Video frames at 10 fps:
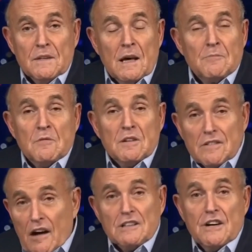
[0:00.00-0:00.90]
kept him in
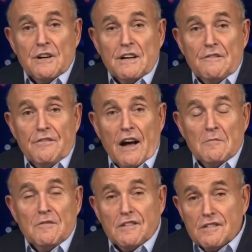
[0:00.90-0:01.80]
solitary
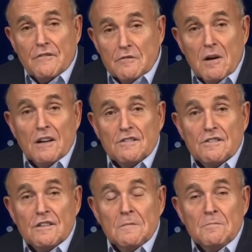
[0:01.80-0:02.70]
confinement for 7
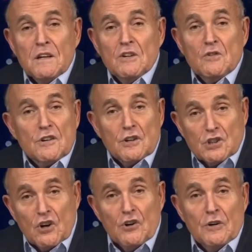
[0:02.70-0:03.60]
months in order to
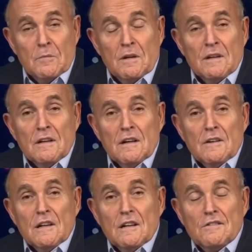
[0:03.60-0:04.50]
turn
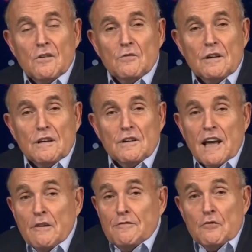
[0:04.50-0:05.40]
him. So you
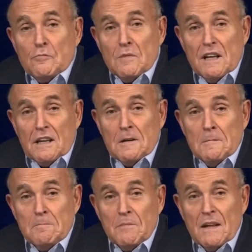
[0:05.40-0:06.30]
can't fool me.
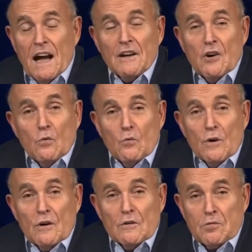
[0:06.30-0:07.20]
I know
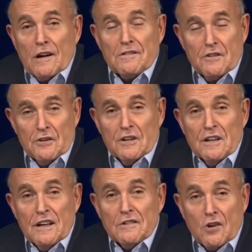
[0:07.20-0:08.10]
when a
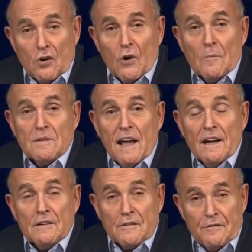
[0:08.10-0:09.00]
prosecutor is corrupt
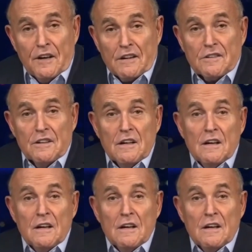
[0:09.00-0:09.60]
and it's a fix.